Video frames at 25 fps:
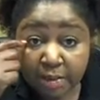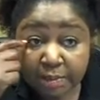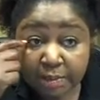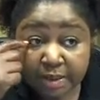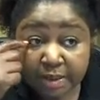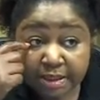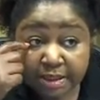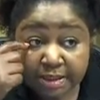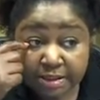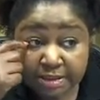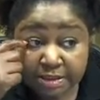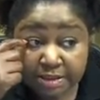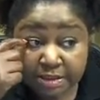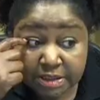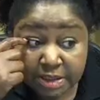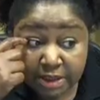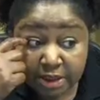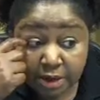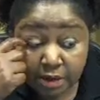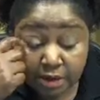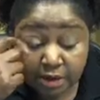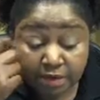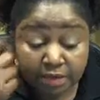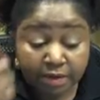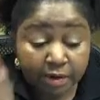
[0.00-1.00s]
because
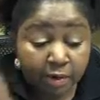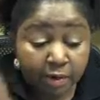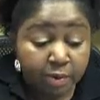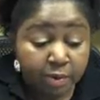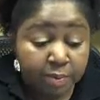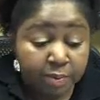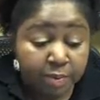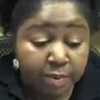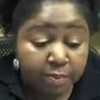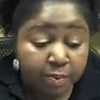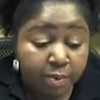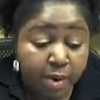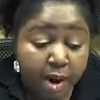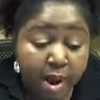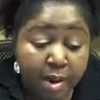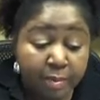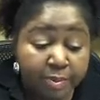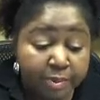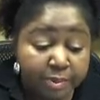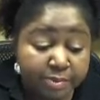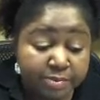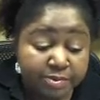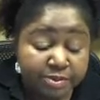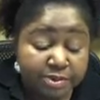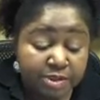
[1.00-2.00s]
there will be
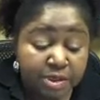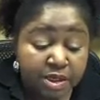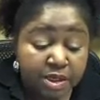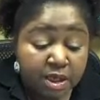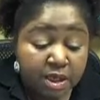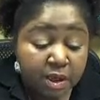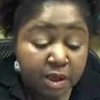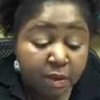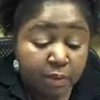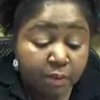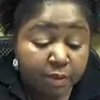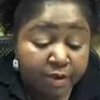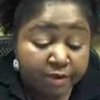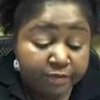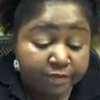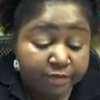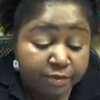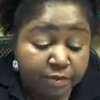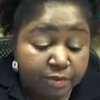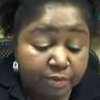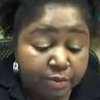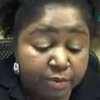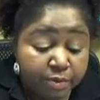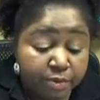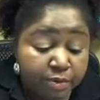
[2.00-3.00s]
problems if
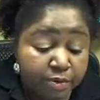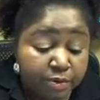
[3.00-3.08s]
you